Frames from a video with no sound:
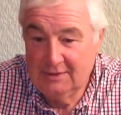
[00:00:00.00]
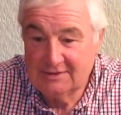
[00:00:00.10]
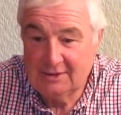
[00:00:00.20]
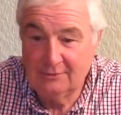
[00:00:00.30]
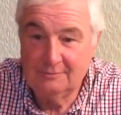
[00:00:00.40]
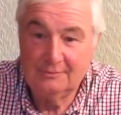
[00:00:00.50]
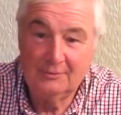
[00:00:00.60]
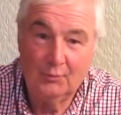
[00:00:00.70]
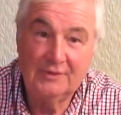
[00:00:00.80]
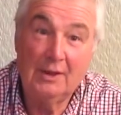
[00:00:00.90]
So
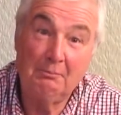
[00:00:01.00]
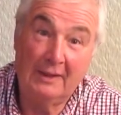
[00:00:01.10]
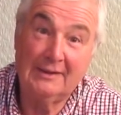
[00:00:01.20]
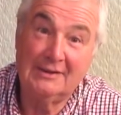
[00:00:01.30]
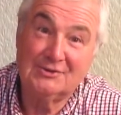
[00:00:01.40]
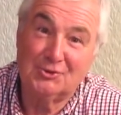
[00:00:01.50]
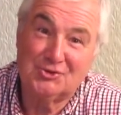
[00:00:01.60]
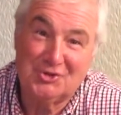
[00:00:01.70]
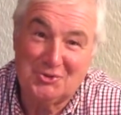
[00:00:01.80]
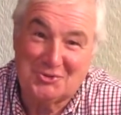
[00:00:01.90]
we don't make these on a
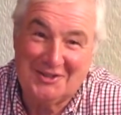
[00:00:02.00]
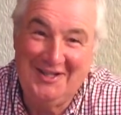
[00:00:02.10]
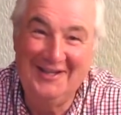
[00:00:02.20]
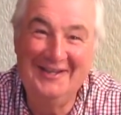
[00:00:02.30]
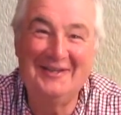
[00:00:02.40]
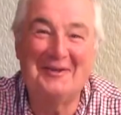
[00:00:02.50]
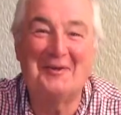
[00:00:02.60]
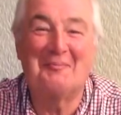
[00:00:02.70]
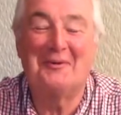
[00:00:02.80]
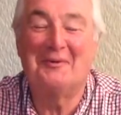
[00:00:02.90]
Tuesday,
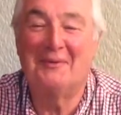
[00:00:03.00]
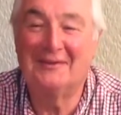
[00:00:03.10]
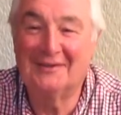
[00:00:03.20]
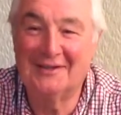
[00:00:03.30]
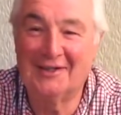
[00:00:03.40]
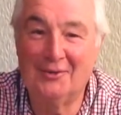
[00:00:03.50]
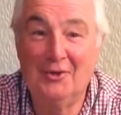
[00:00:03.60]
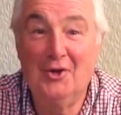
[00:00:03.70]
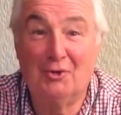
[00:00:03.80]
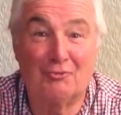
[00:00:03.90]
but we, you know,
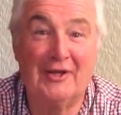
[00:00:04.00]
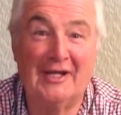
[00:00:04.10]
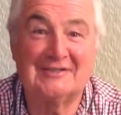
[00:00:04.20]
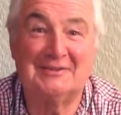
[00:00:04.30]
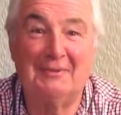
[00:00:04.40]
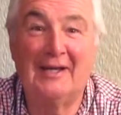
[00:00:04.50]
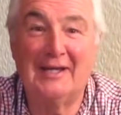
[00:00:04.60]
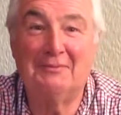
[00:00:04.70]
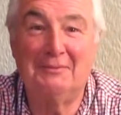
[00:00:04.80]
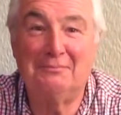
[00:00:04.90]
rehash to make
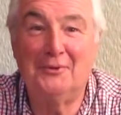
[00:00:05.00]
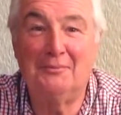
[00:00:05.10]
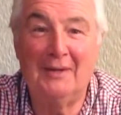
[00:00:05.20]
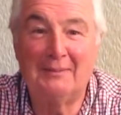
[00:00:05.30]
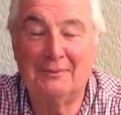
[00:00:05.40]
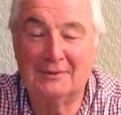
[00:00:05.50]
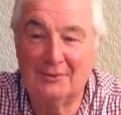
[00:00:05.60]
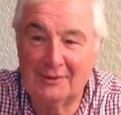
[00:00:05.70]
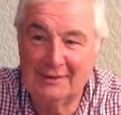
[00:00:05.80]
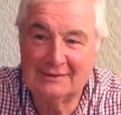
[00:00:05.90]
them and put them up and
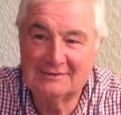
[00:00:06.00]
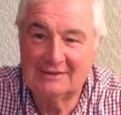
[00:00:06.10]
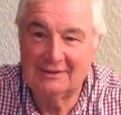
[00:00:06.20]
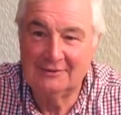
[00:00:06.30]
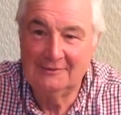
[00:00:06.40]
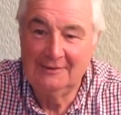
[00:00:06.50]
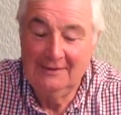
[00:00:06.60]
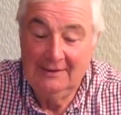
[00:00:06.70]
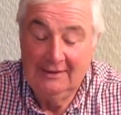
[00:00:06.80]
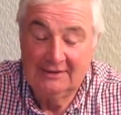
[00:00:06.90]
like that, you know.
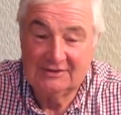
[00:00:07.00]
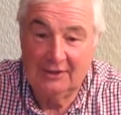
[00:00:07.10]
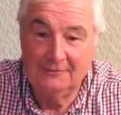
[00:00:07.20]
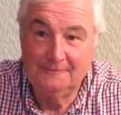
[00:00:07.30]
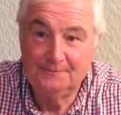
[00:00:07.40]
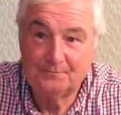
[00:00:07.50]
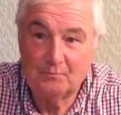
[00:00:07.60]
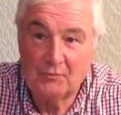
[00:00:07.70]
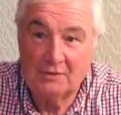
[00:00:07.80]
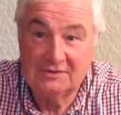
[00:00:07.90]
So
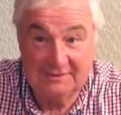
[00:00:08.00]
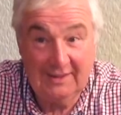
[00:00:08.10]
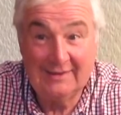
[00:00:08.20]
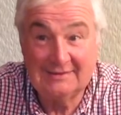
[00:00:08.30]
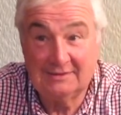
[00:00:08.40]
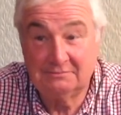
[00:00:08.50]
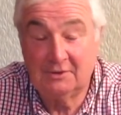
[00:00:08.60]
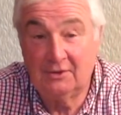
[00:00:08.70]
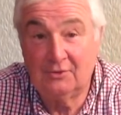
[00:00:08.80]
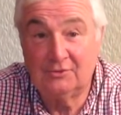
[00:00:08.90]
today's
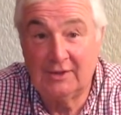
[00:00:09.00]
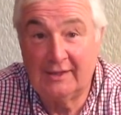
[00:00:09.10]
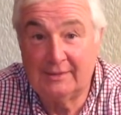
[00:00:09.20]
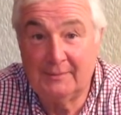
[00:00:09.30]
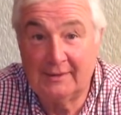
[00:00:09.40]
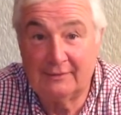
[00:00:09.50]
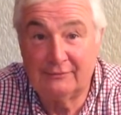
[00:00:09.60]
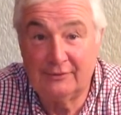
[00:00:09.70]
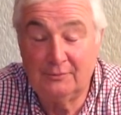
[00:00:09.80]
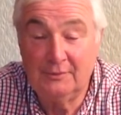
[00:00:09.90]
a good day to make a
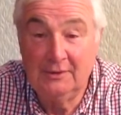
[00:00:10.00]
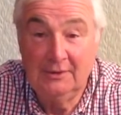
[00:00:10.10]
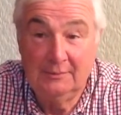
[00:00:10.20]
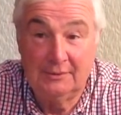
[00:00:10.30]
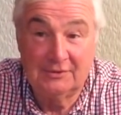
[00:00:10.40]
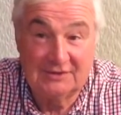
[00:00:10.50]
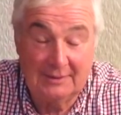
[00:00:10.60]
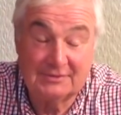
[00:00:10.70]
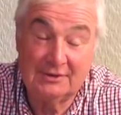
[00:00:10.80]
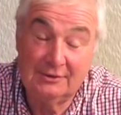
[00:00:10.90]
film because it's
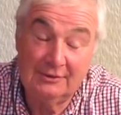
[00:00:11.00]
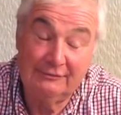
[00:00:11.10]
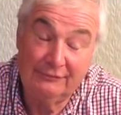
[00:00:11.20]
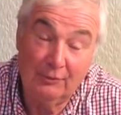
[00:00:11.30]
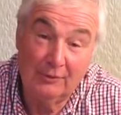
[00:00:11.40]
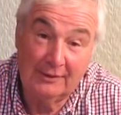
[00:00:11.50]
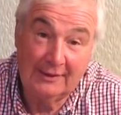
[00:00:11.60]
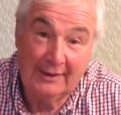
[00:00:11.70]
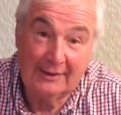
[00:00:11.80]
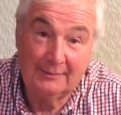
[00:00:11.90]
absolutely falling
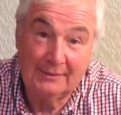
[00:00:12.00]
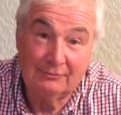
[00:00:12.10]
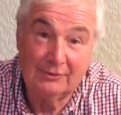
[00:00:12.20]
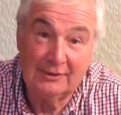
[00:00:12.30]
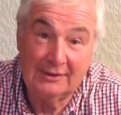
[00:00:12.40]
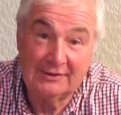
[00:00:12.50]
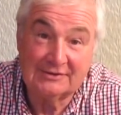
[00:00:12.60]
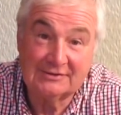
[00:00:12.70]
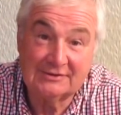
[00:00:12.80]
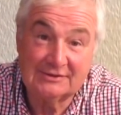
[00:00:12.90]
down. I mean, it really
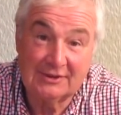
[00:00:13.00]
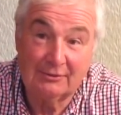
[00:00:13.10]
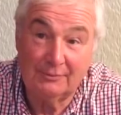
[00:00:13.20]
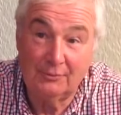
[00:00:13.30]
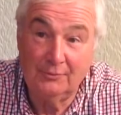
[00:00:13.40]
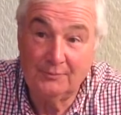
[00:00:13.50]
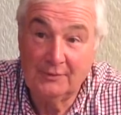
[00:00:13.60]
is terrible.